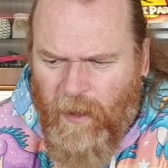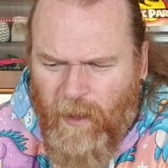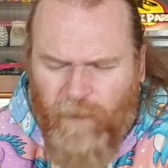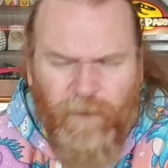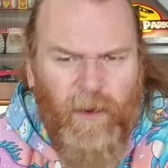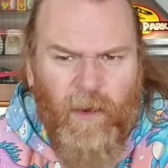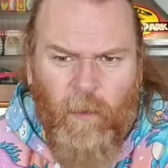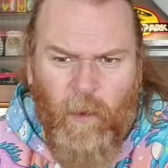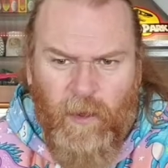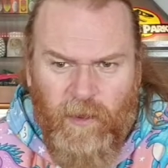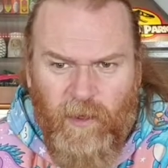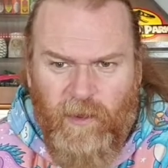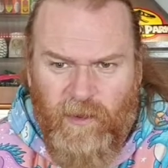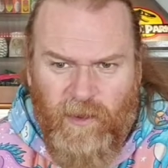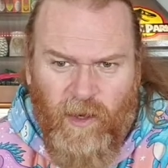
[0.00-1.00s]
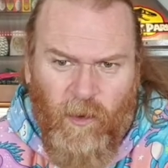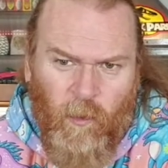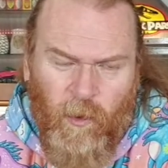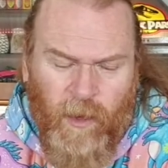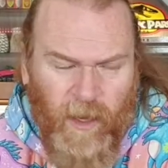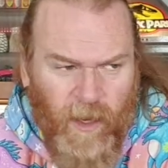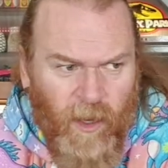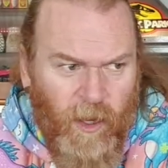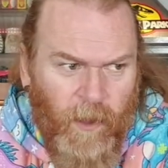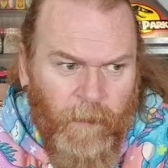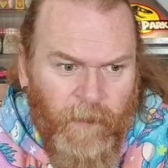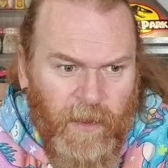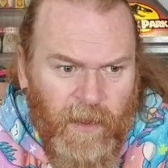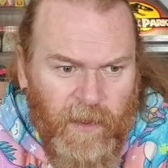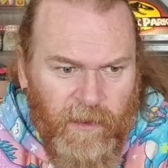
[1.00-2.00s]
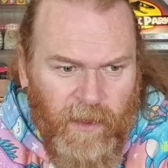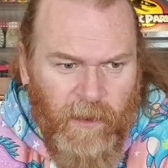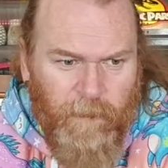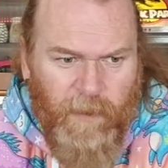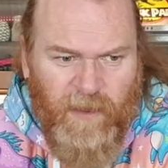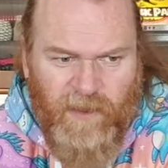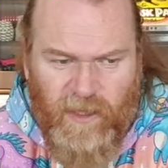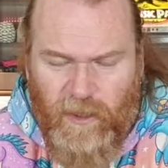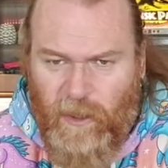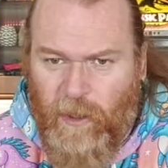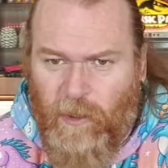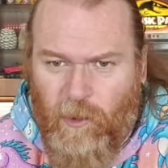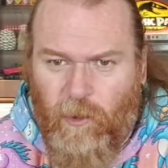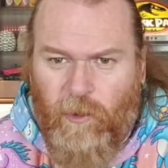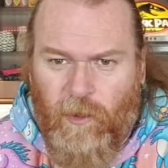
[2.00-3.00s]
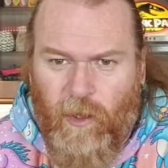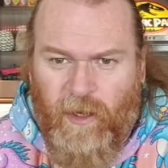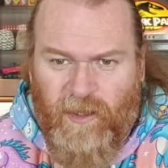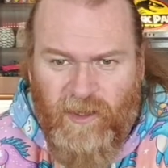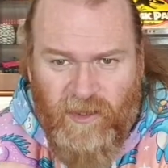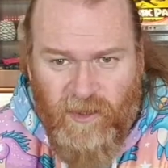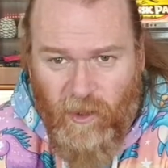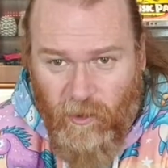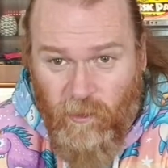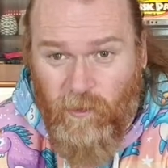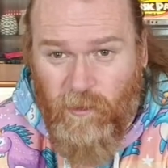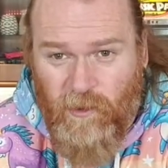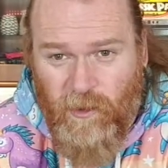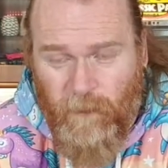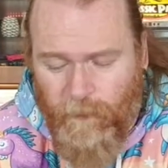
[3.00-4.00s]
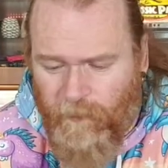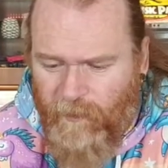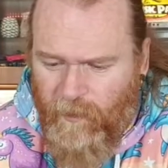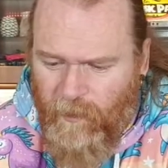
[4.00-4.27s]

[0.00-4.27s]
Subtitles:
And if anyone doesn't know what they are, they basically look like stones,